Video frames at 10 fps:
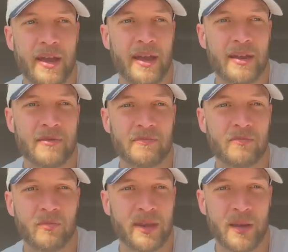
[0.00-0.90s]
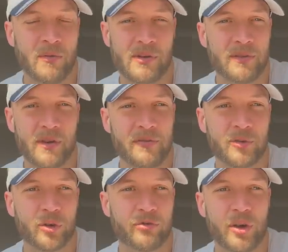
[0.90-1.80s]
they, when they were a
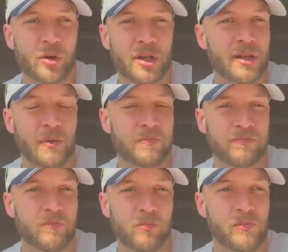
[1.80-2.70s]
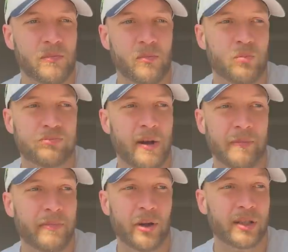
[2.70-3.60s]
4-3 under, they,
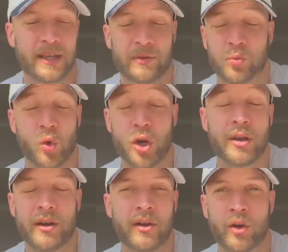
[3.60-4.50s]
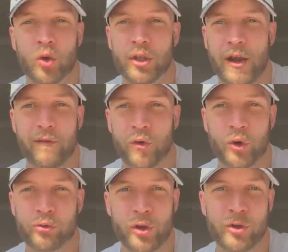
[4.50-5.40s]
by all accounts, weren't an all-out
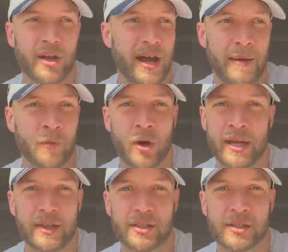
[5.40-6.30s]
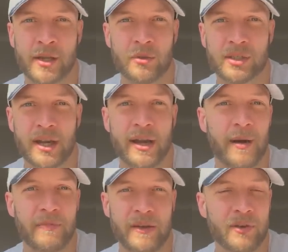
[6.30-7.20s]
4-3 under. I'm not an X's and O's guy.
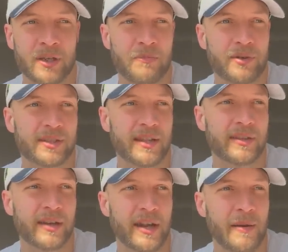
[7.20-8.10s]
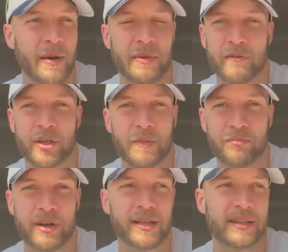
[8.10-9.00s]
I'm never going to pretend that I am. I'm never going to
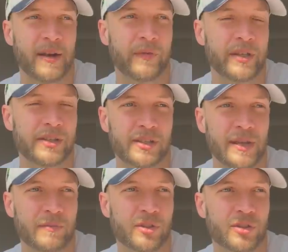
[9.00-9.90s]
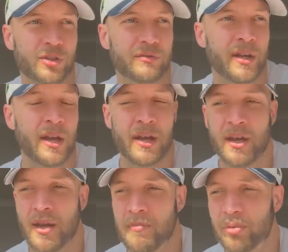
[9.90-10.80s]
break down these schemes and stuff.
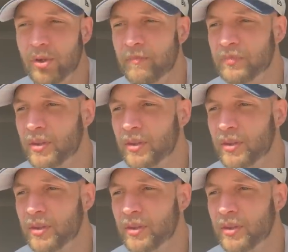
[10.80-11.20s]
But,